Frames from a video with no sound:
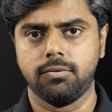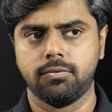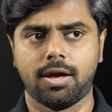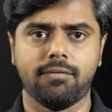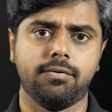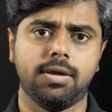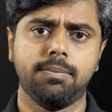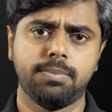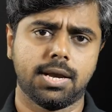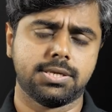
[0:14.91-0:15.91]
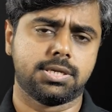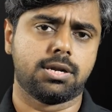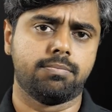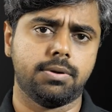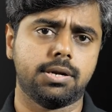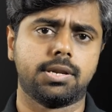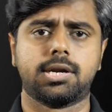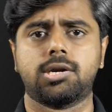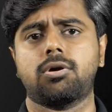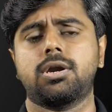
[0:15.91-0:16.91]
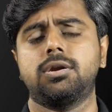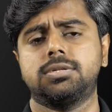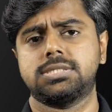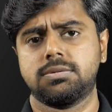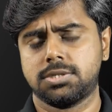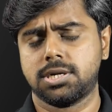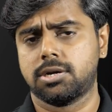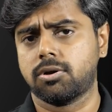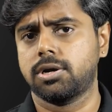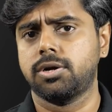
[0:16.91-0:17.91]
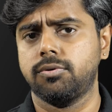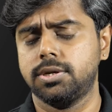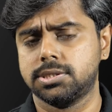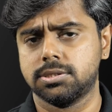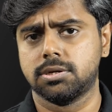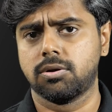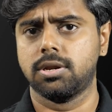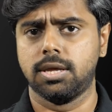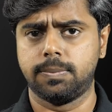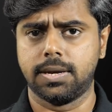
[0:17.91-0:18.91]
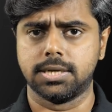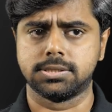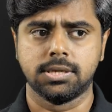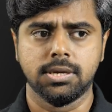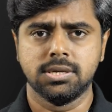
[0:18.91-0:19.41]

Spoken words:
You have APIs that are built that are talking, systems that are talking to each other on APIs.